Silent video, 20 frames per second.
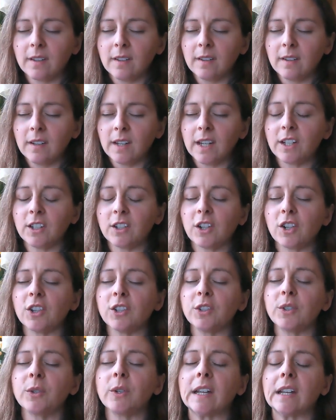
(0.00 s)

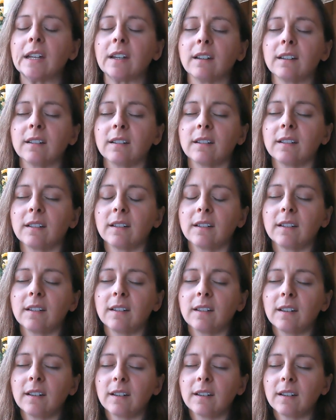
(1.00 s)
including
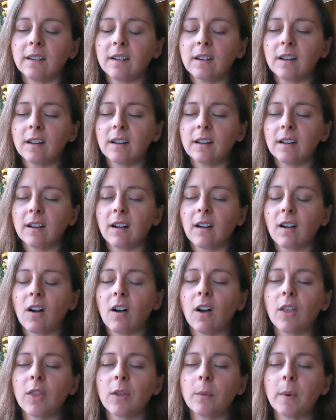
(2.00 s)

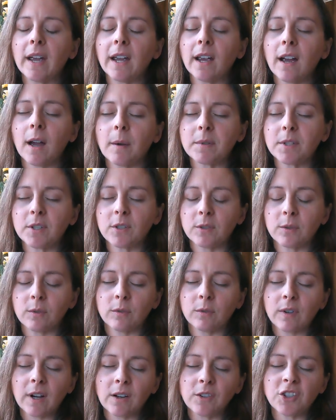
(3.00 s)
all the way up to
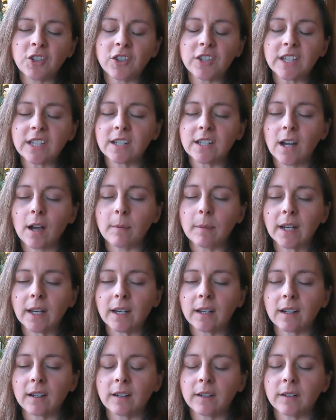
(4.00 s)
around your stomach,
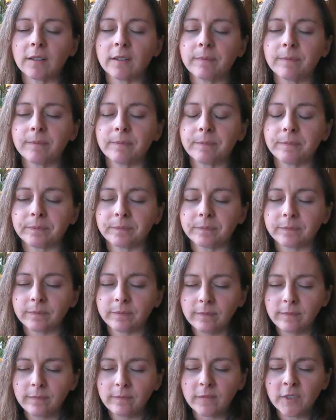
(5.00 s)

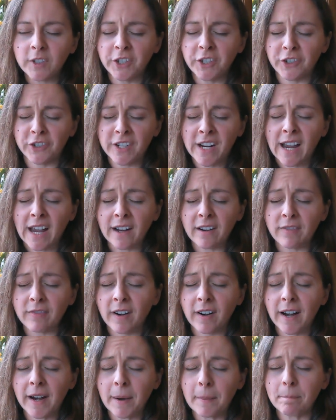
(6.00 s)
your
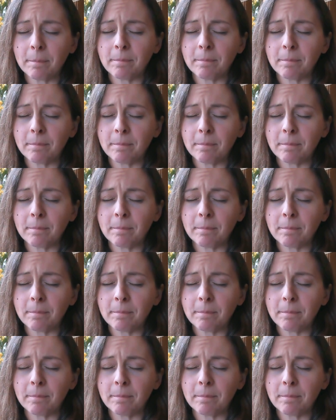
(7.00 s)
diaphragm.